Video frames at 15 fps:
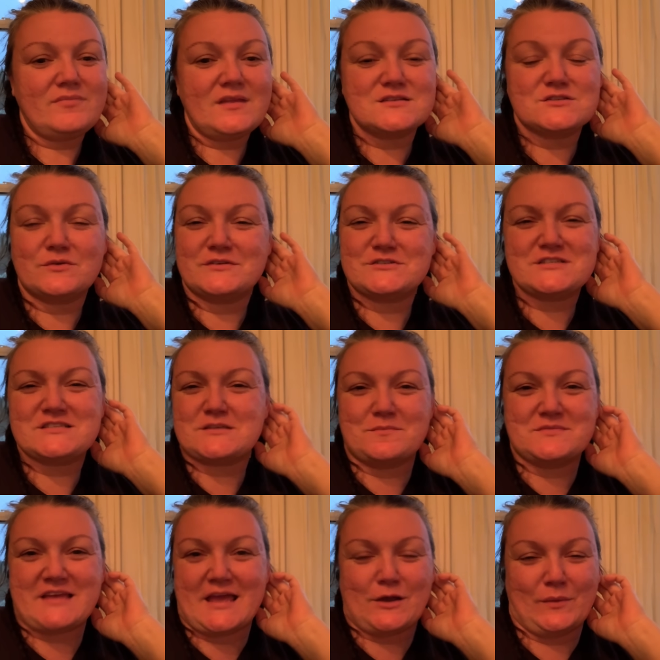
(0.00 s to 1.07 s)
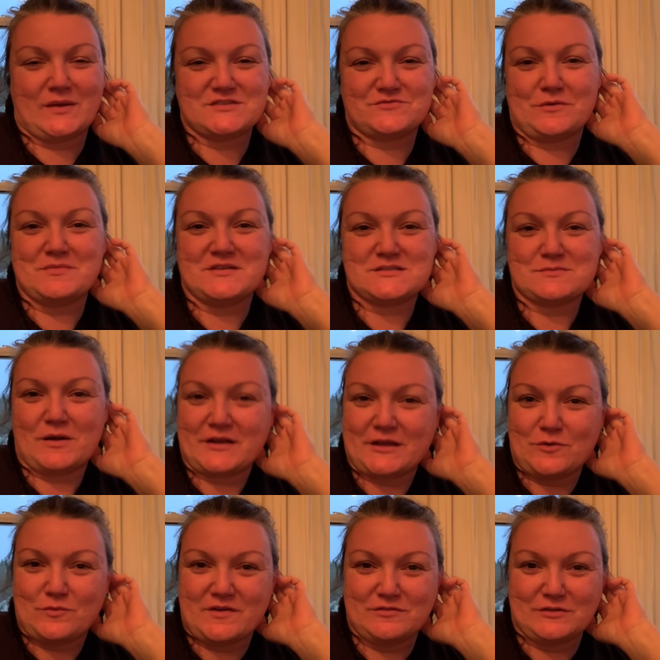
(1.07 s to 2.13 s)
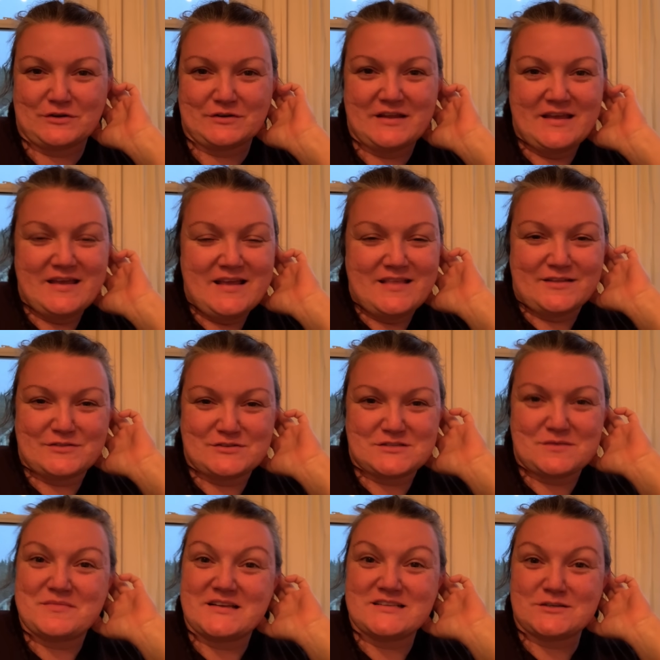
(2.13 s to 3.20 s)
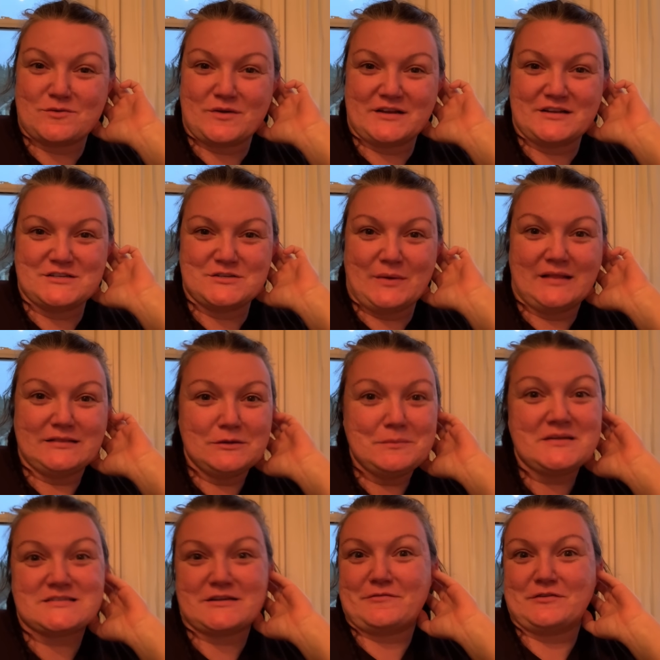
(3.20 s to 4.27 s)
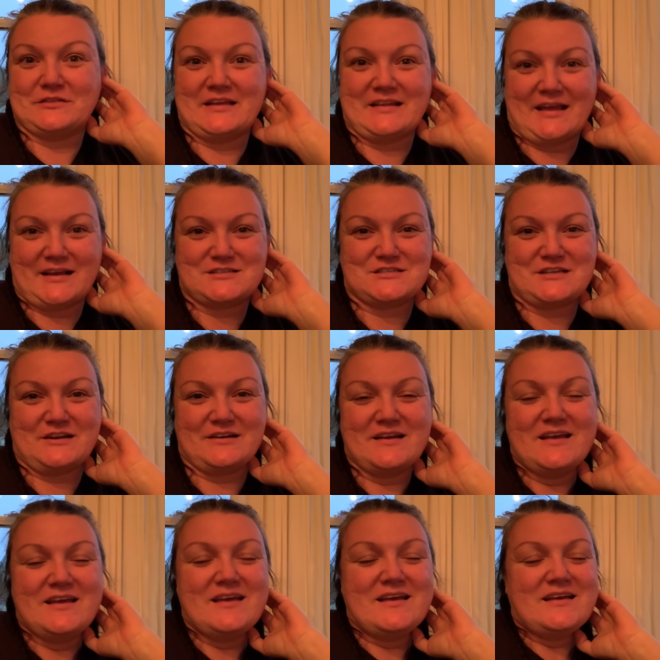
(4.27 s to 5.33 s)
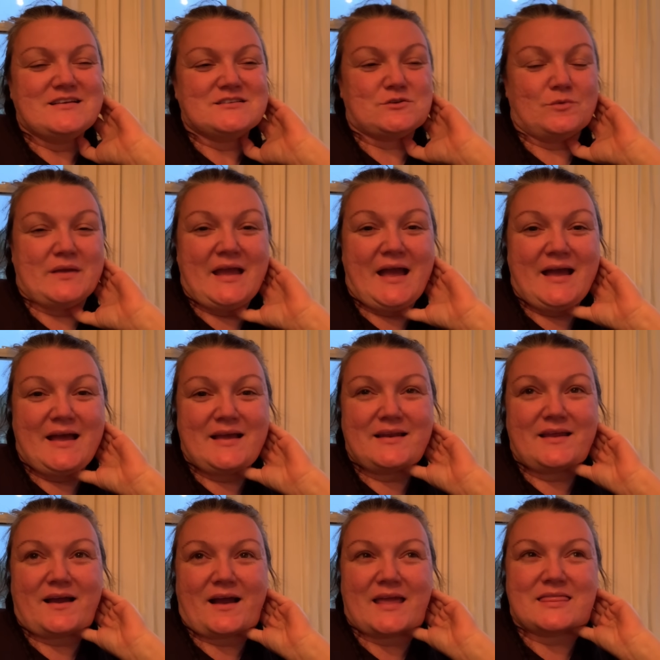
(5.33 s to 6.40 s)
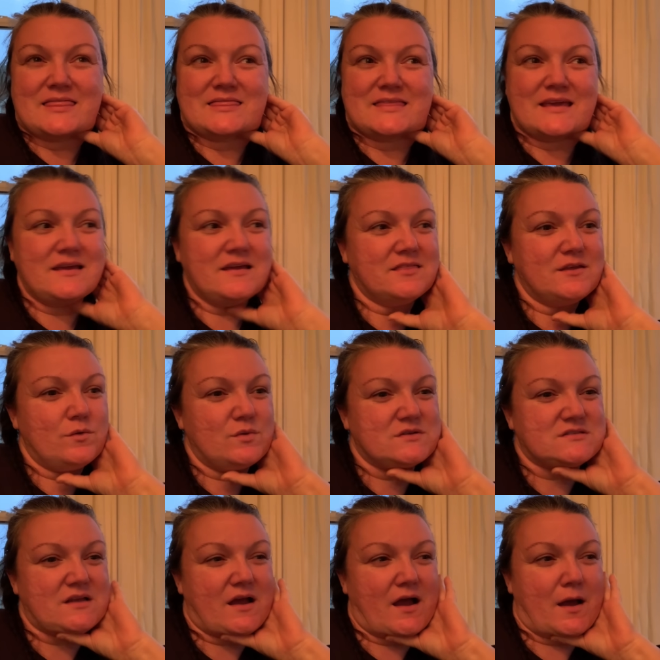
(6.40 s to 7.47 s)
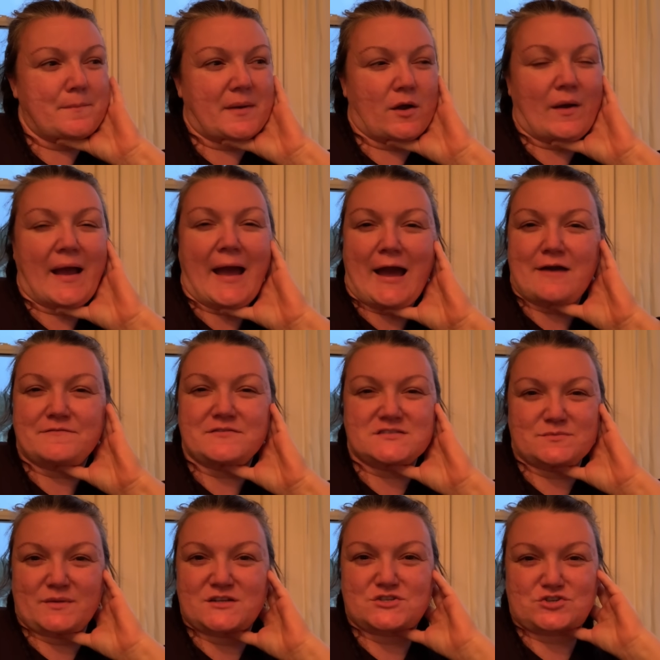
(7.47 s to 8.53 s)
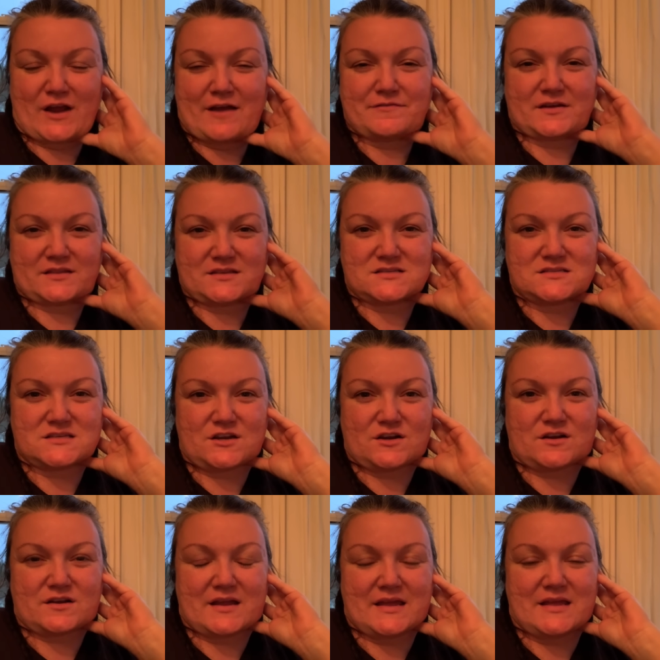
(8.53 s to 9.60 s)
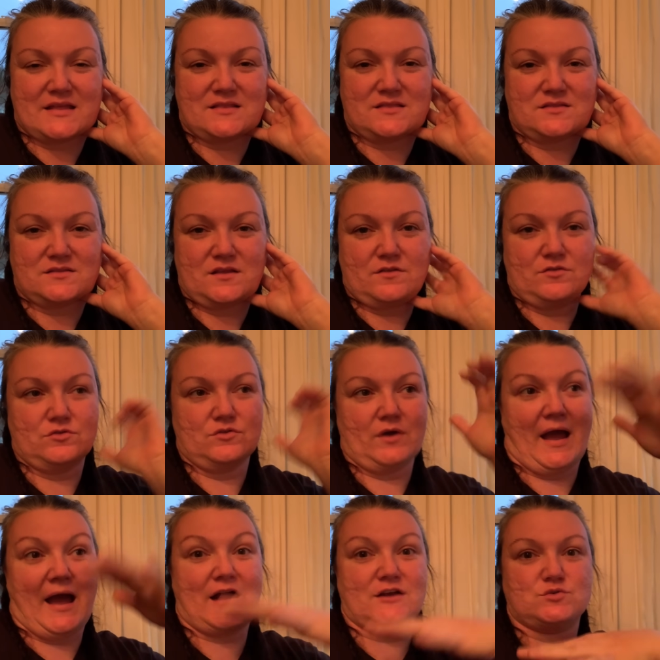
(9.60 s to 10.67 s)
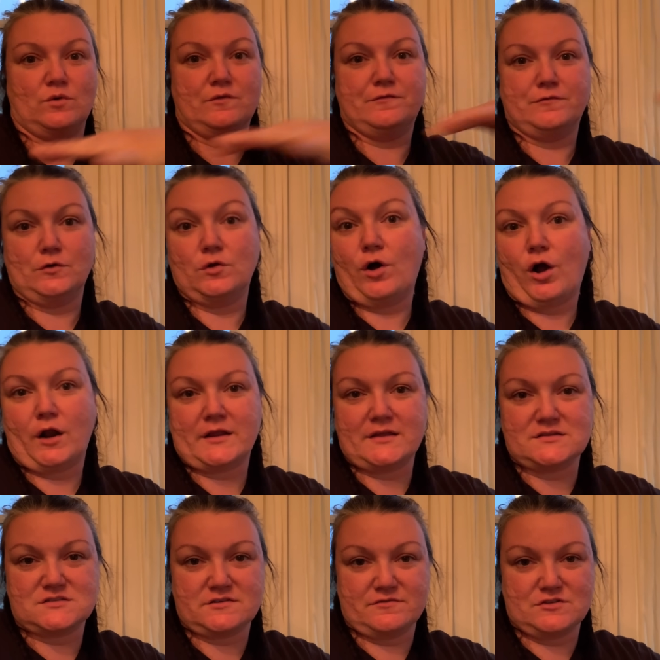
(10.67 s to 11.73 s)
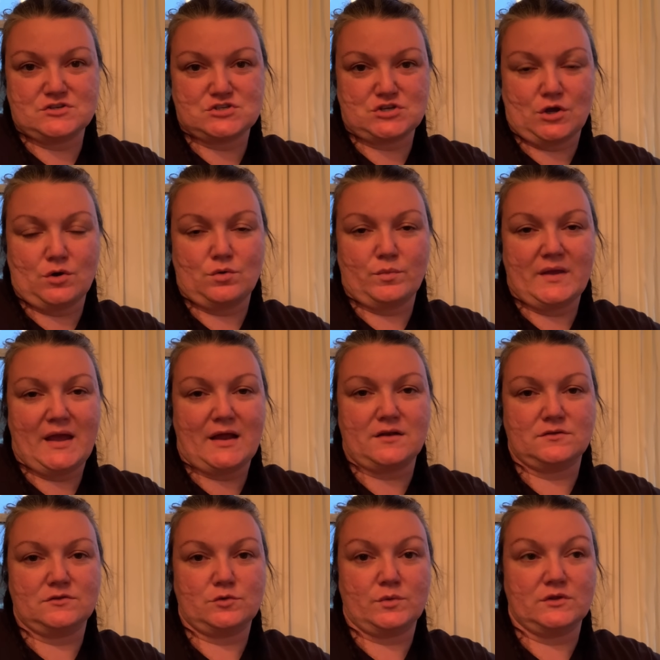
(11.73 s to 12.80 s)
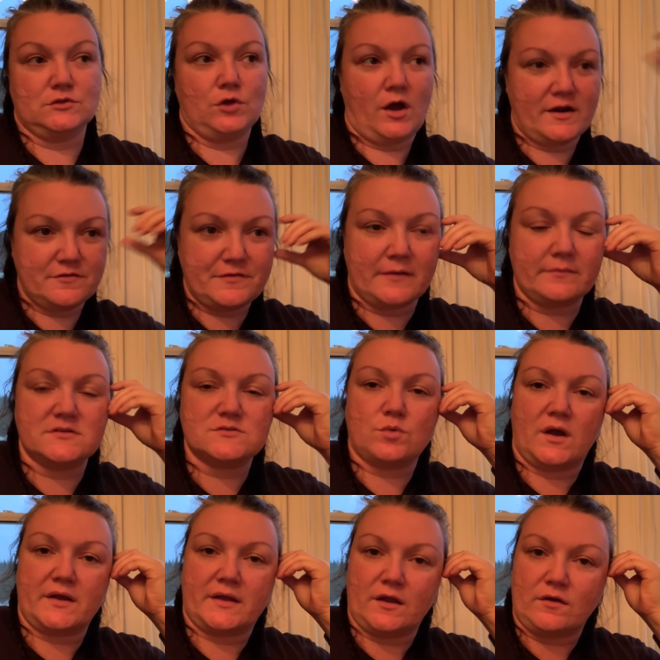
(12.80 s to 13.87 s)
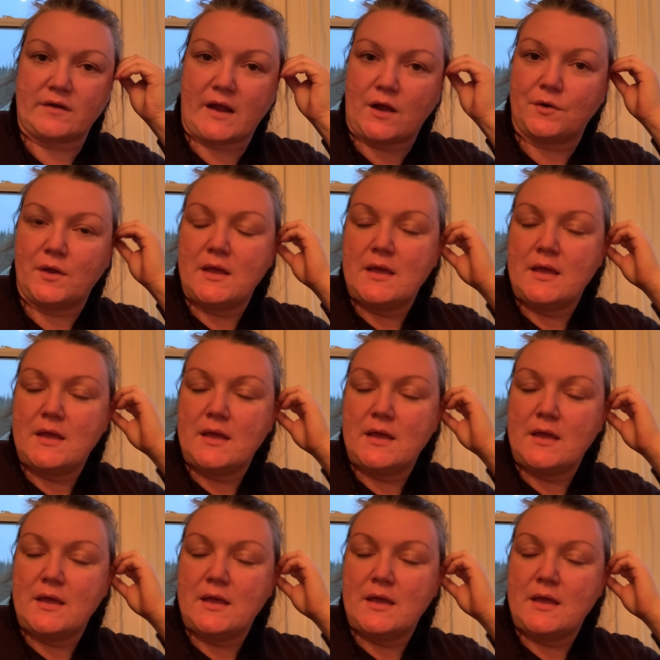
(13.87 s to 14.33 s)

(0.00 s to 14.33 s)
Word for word: So just some takeaways from this market. We've learned that there's some things that we're going to do a little bit differently next year. So we had, I think there was about half as much traffic this year in the actual full audience of the show. We had, there were a lot of families walking around